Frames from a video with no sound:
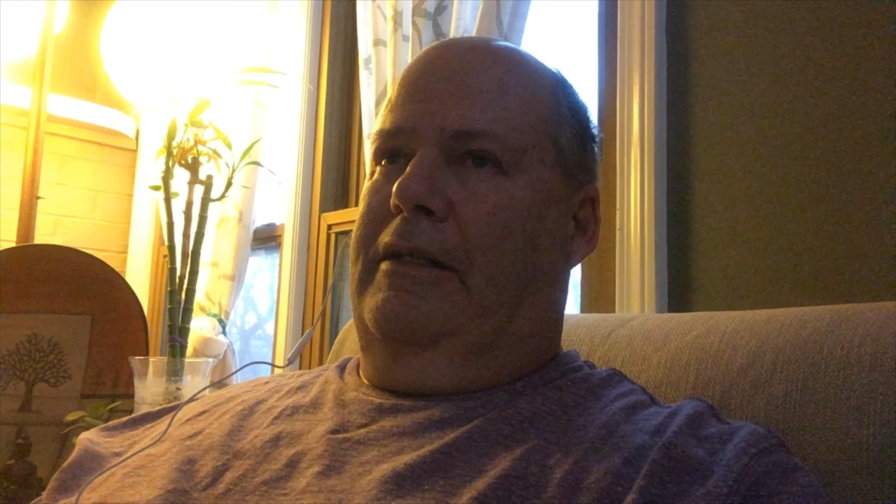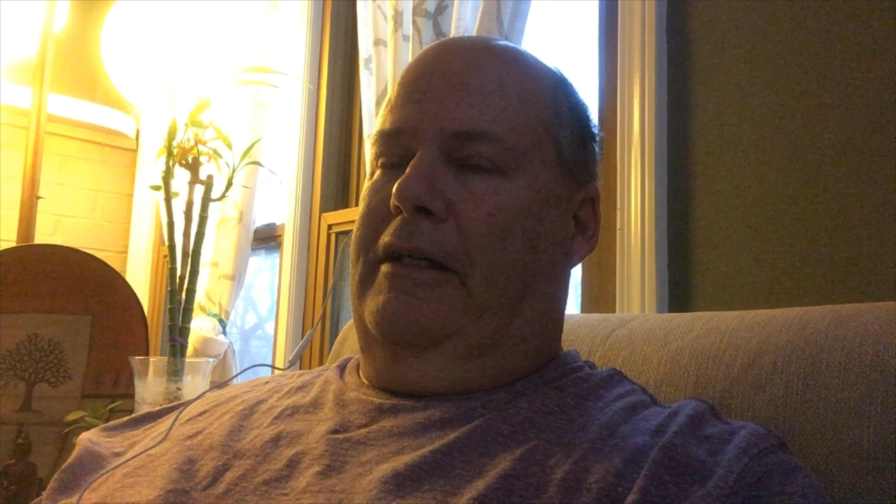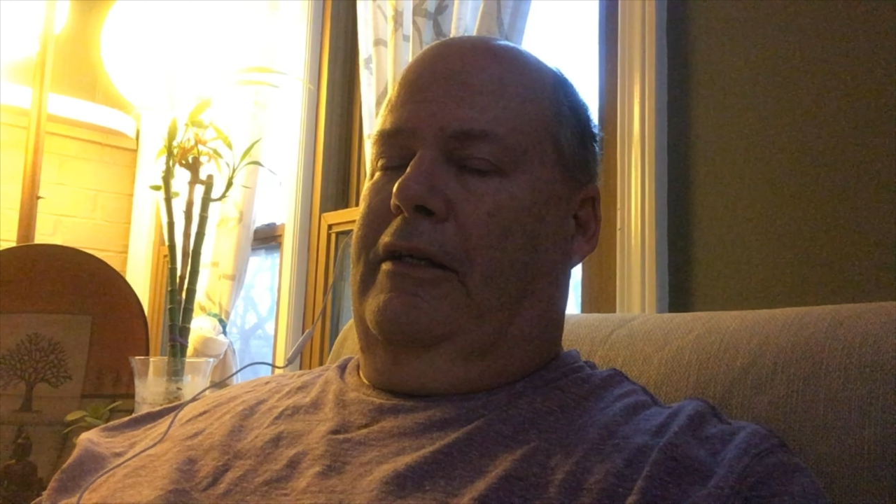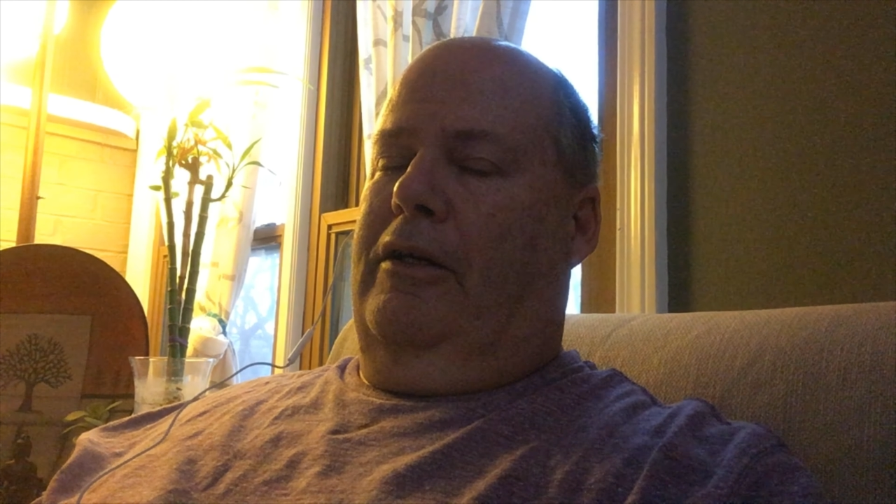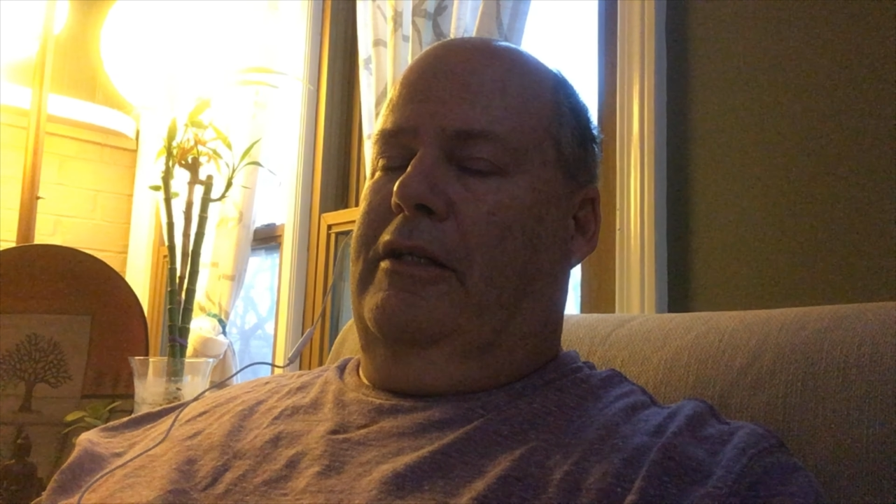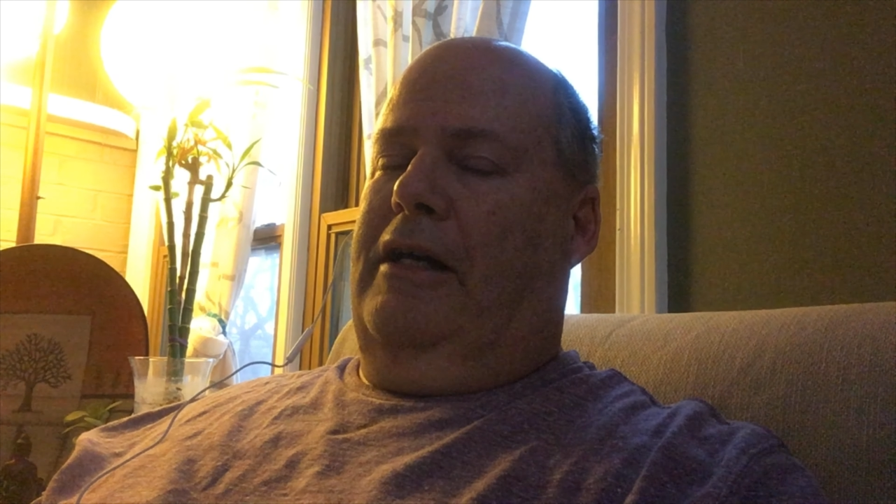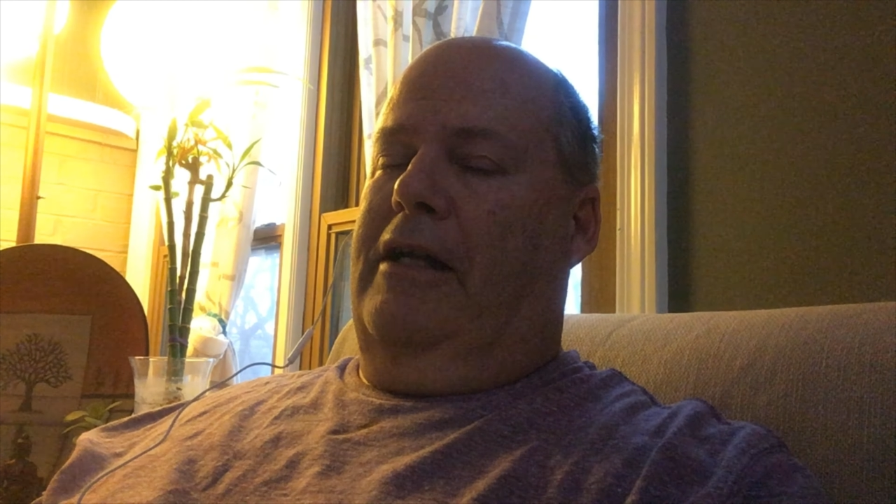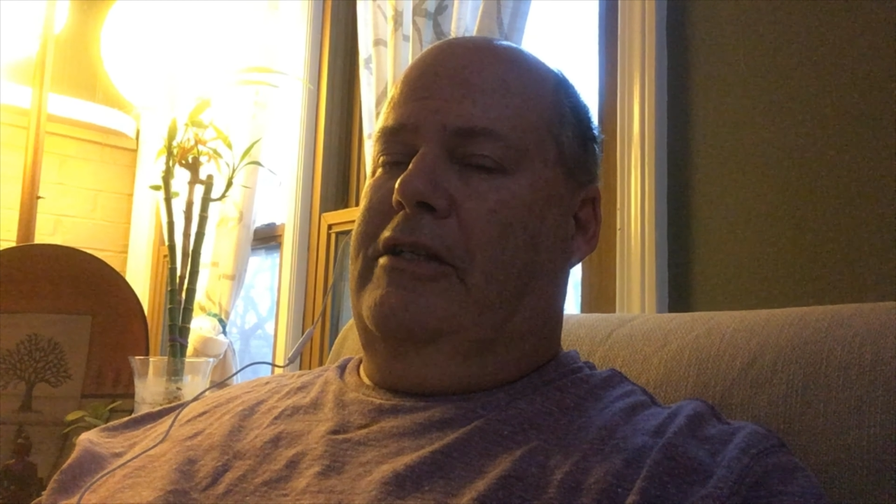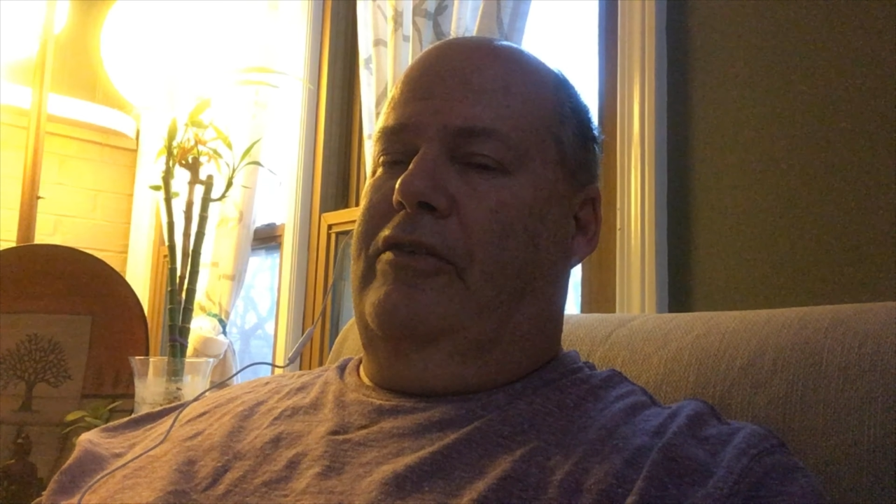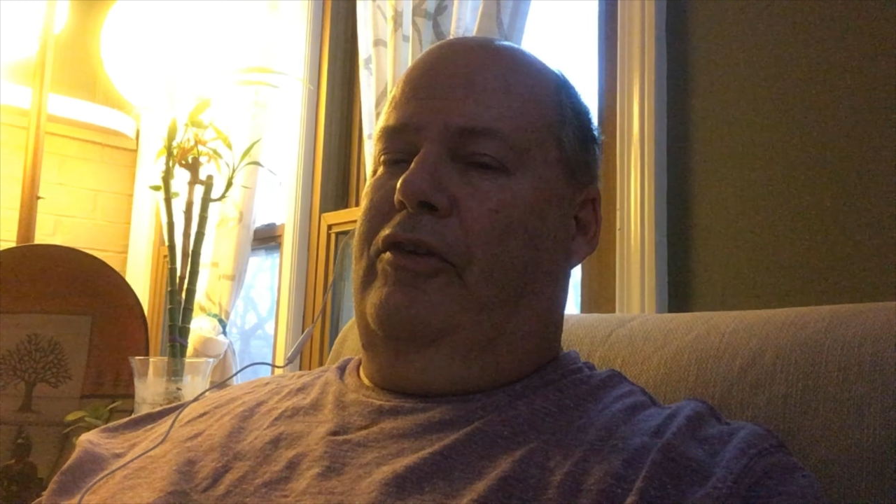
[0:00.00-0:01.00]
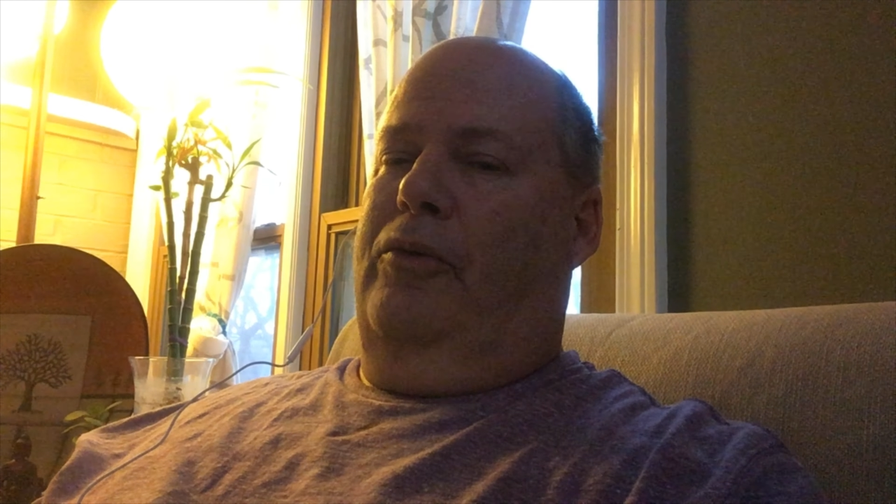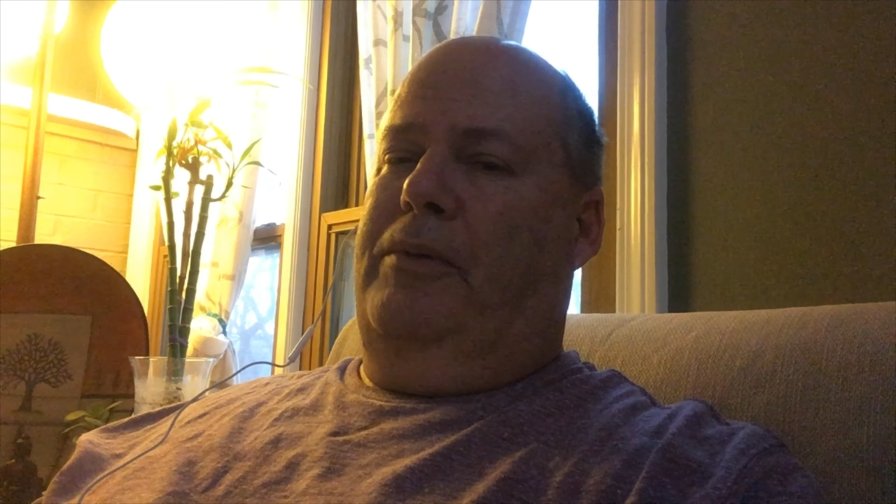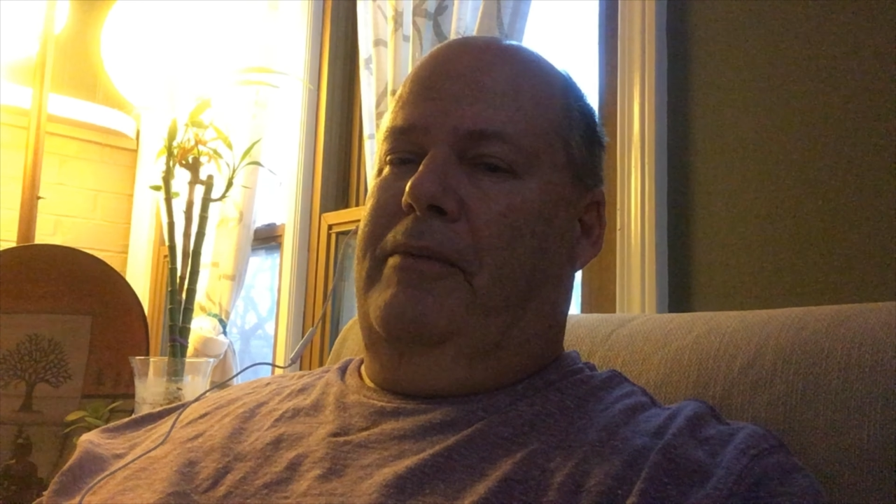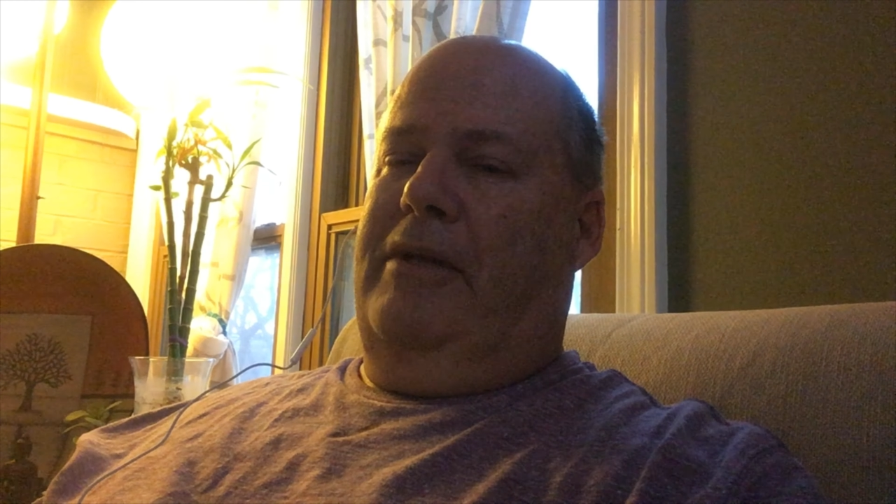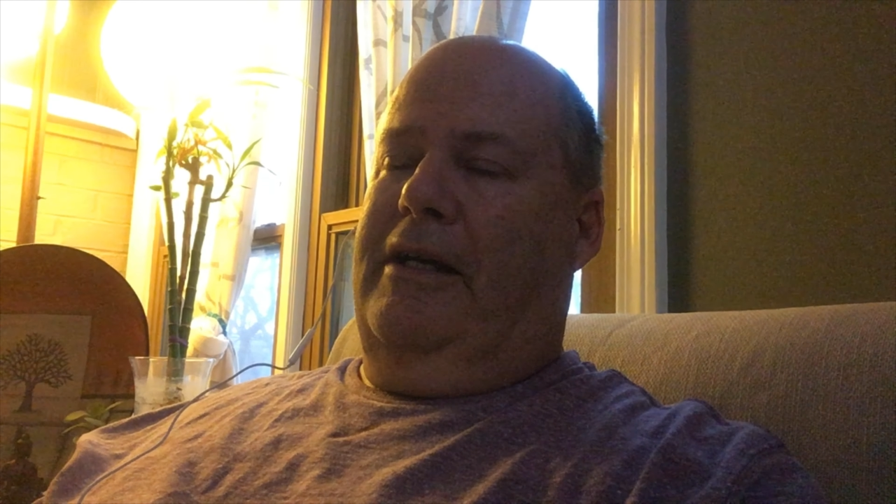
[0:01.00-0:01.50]
I, just hope
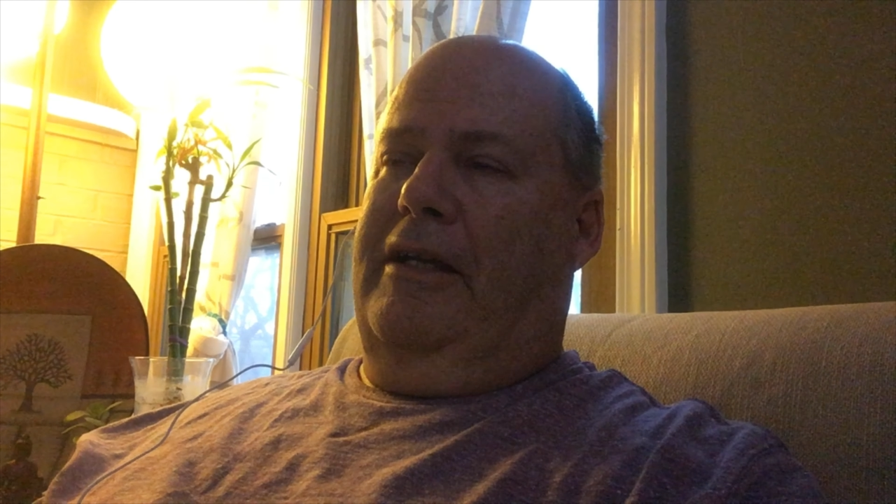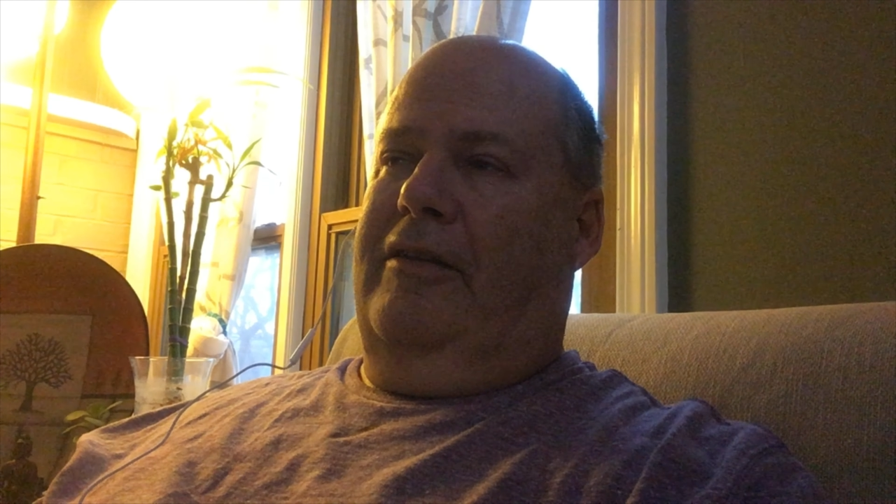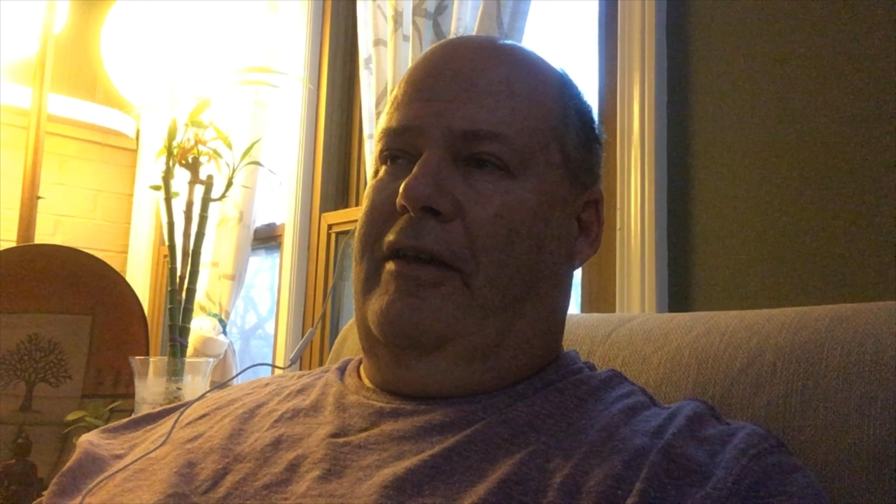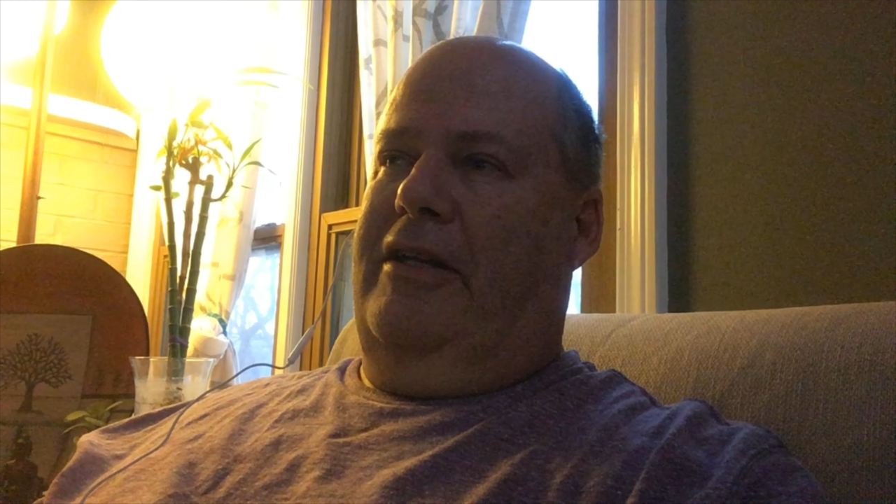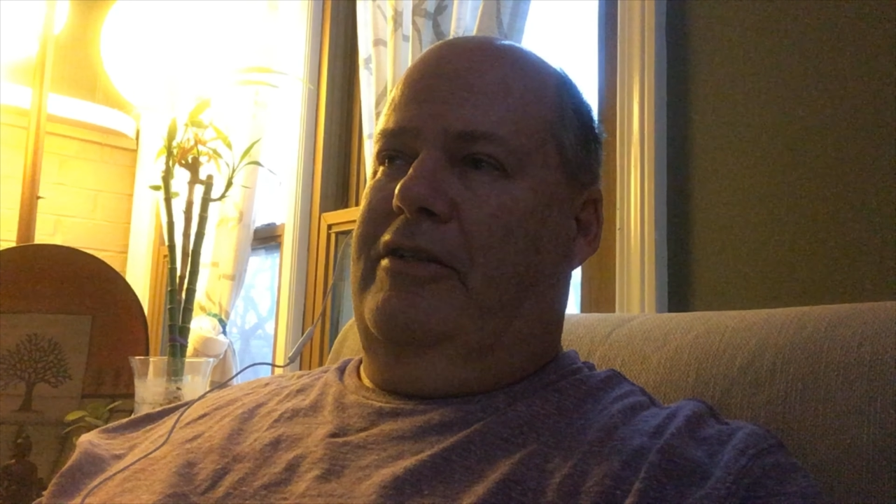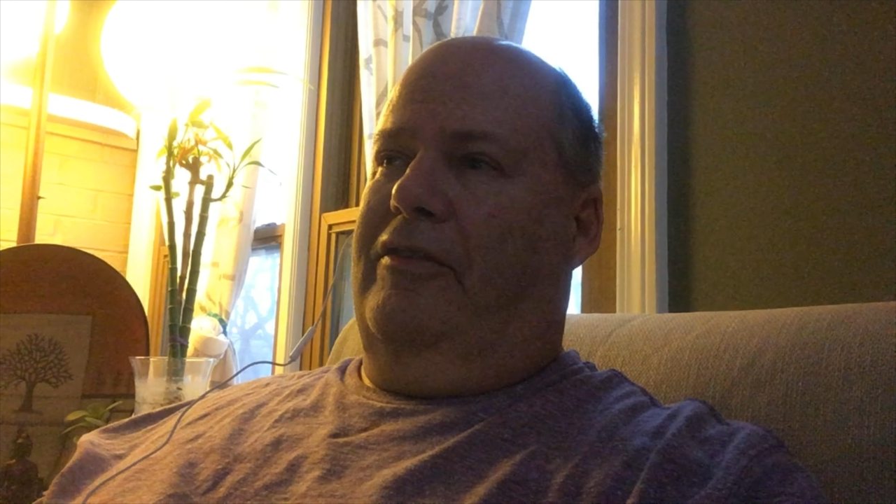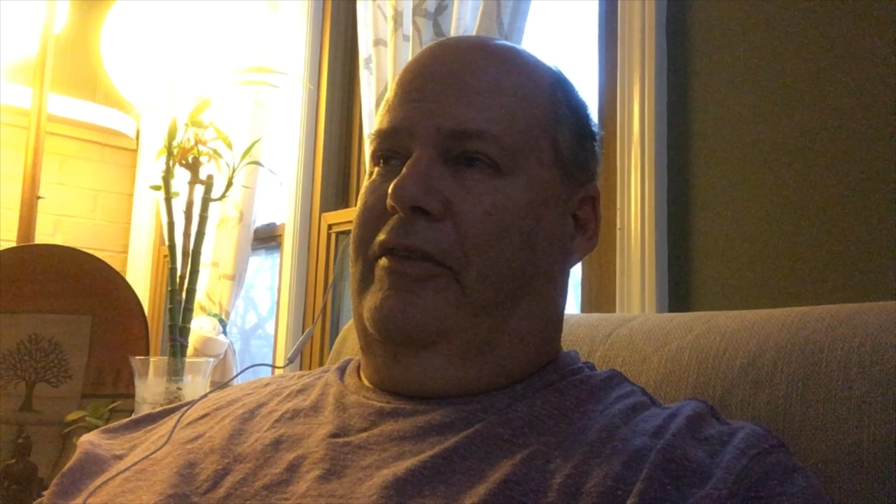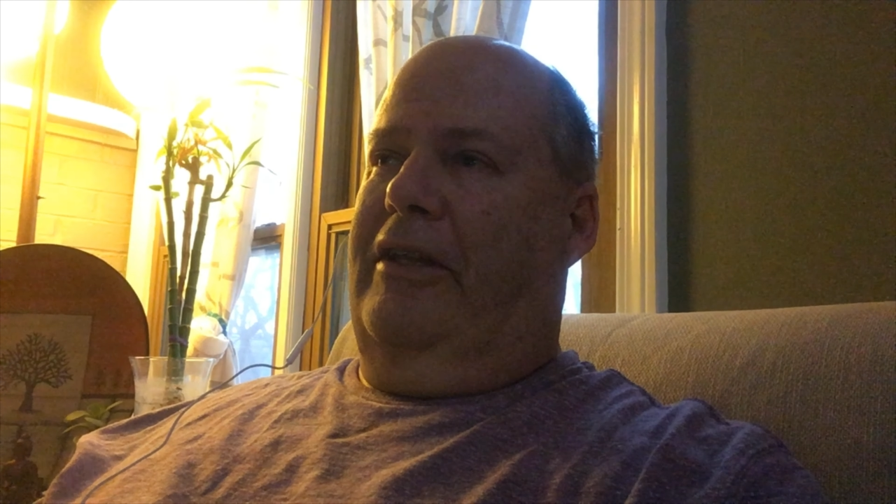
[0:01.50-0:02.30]
I'm not contagious.